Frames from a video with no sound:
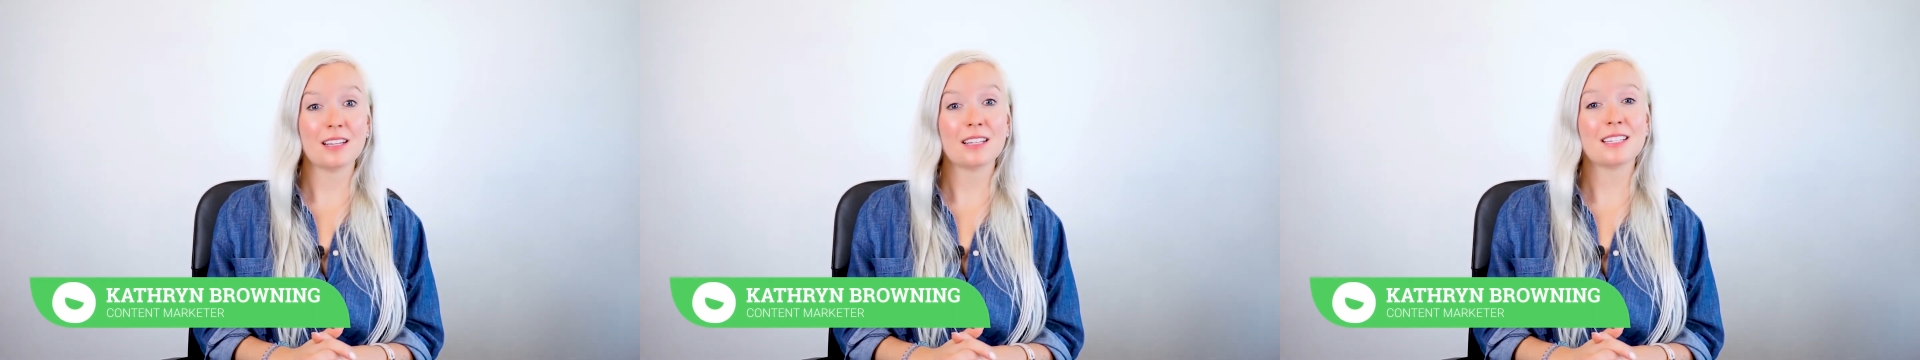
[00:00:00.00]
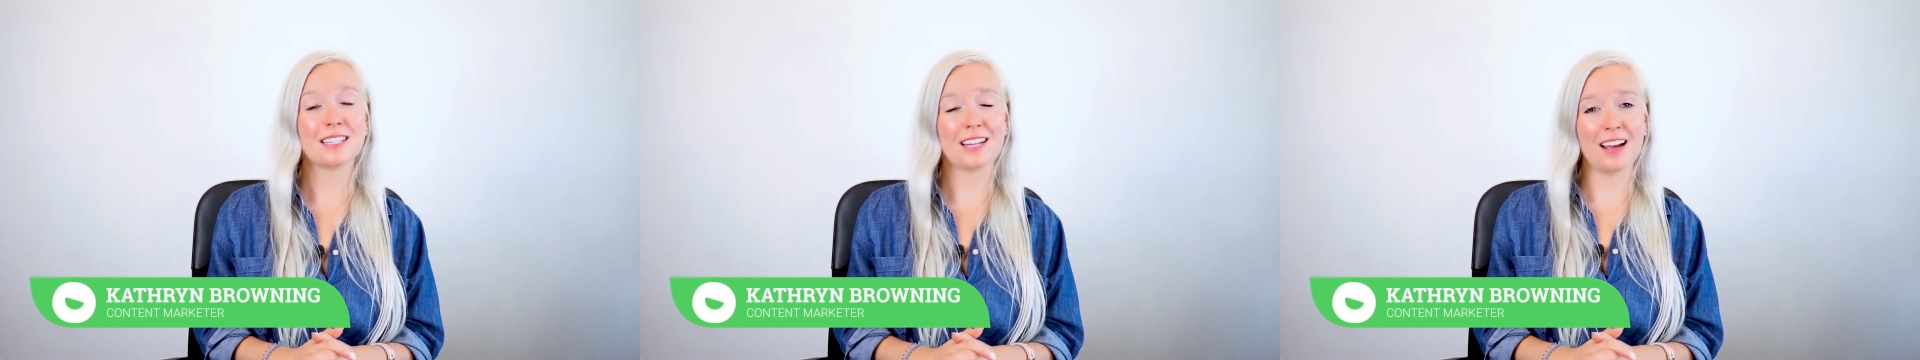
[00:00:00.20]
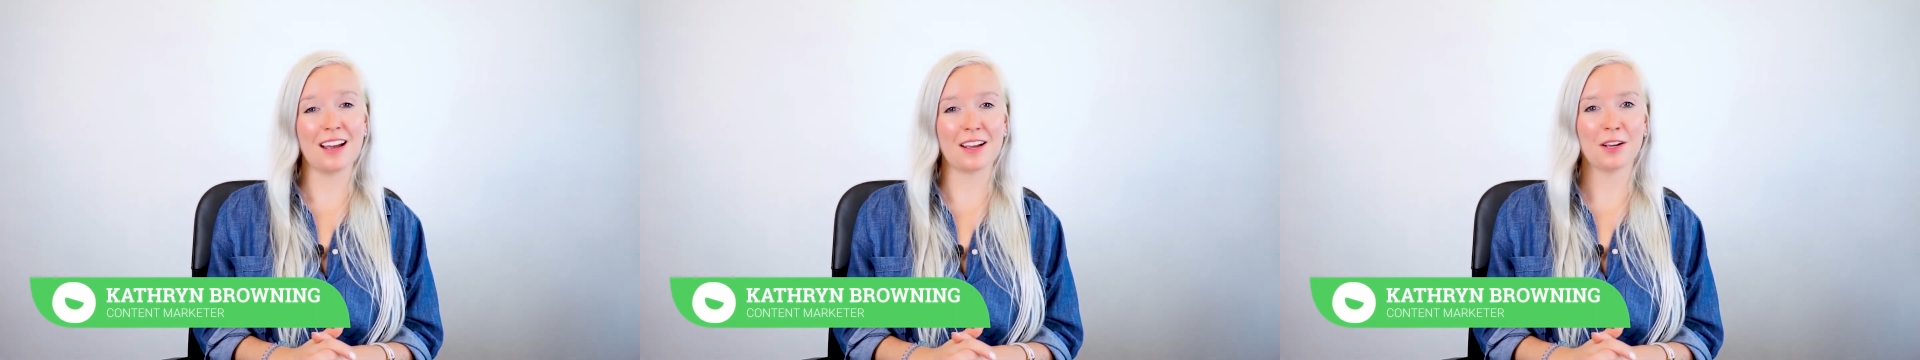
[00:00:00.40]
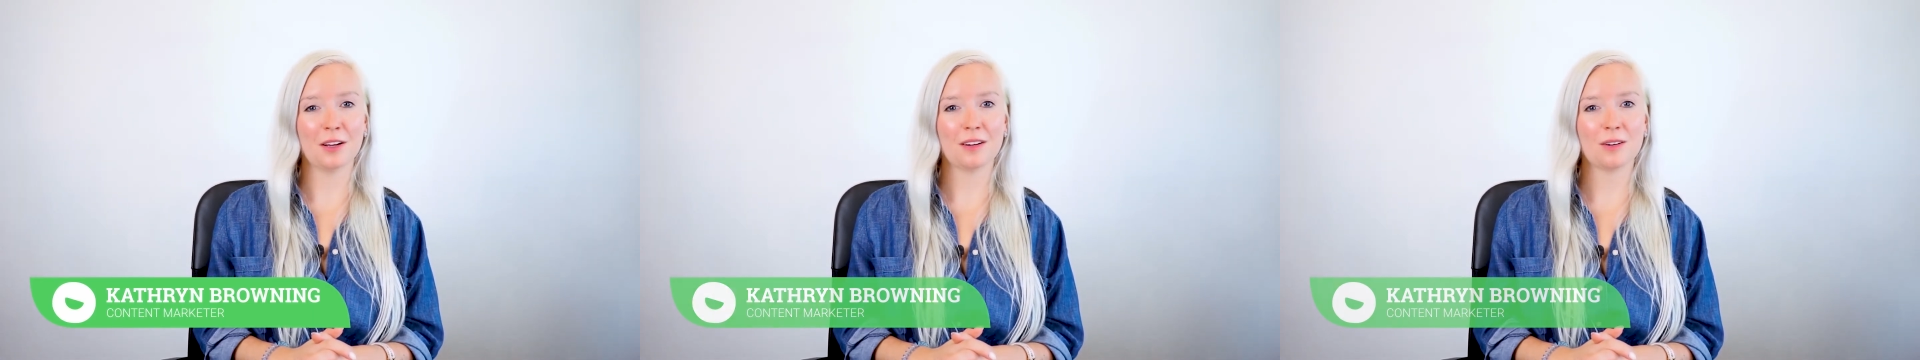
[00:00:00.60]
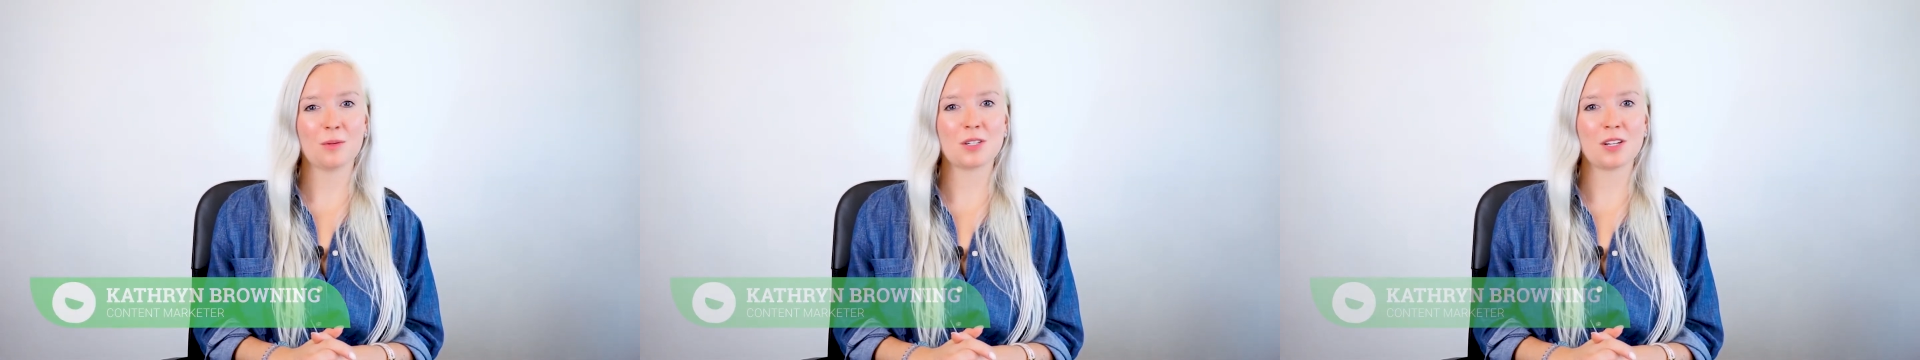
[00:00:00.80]
Today,
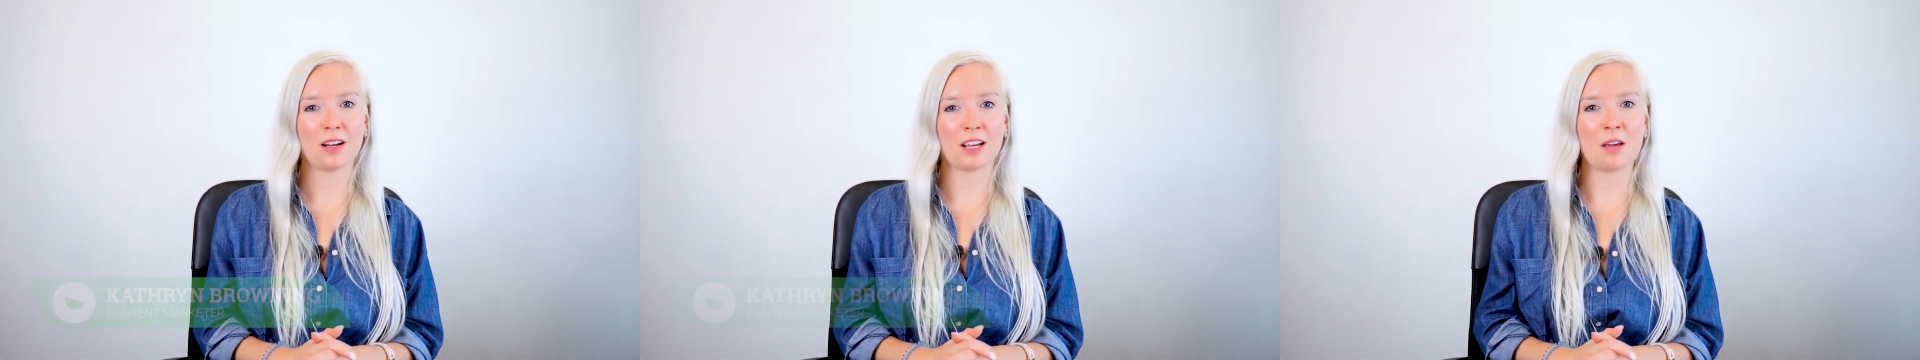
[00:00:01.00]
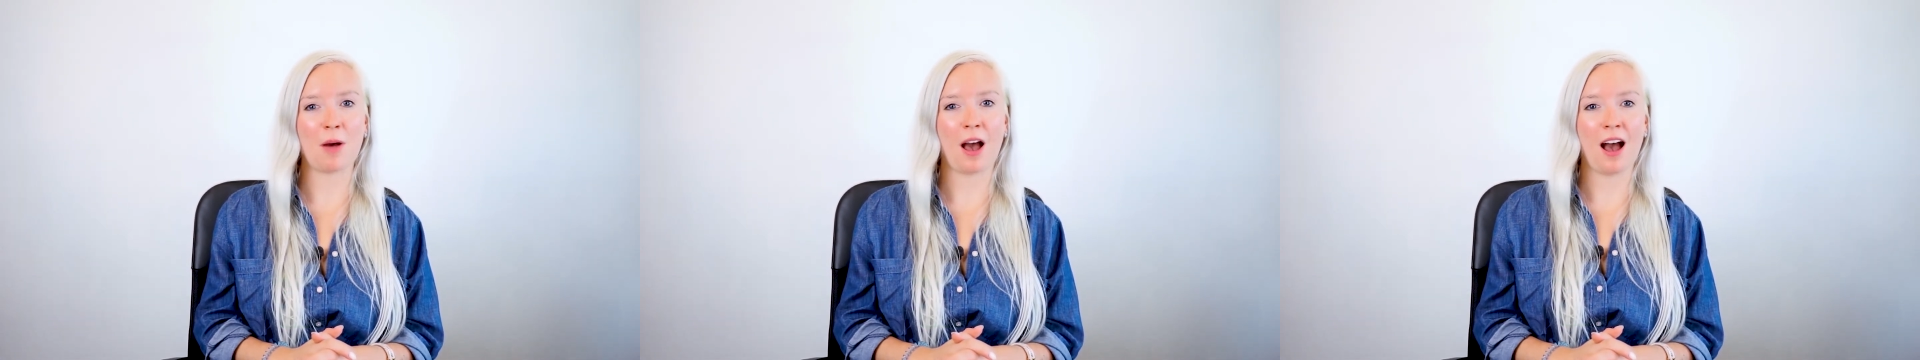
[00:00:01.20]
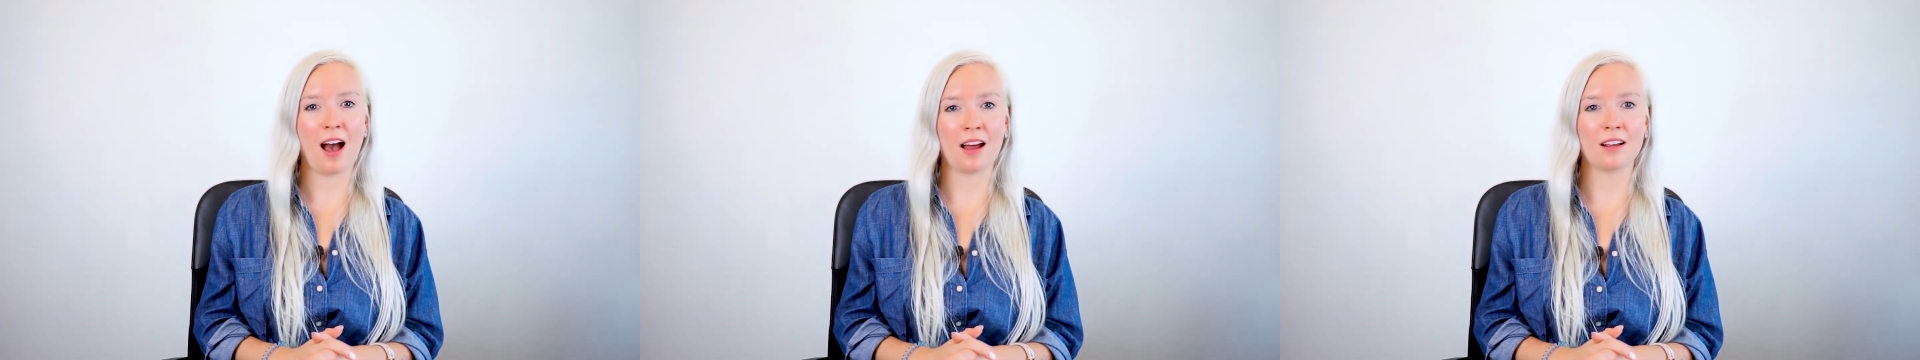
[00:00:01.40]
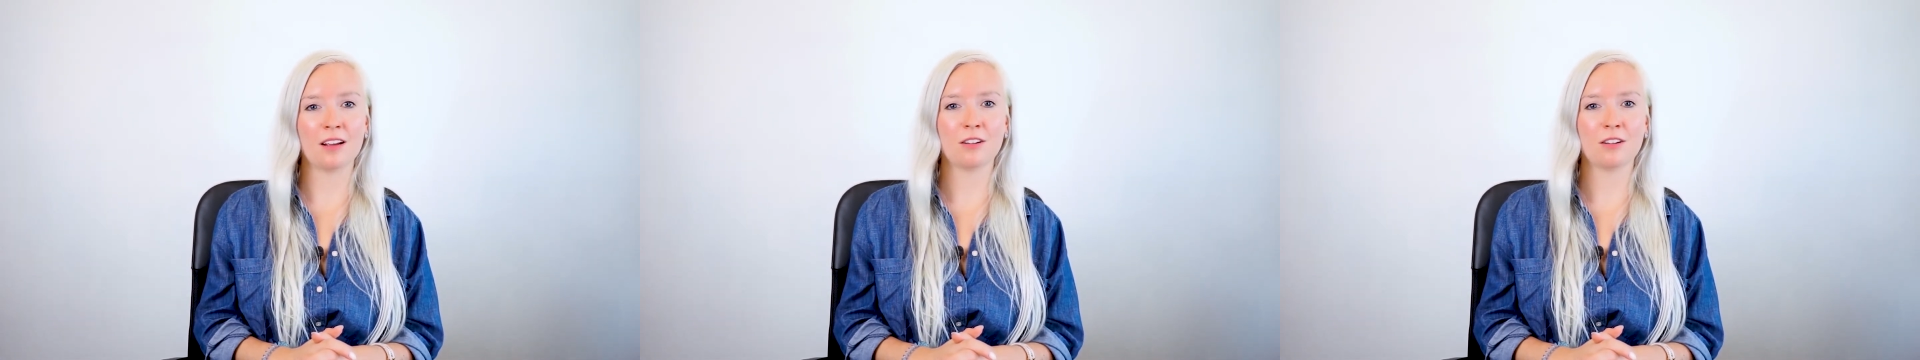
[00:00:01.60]
we're talking about how to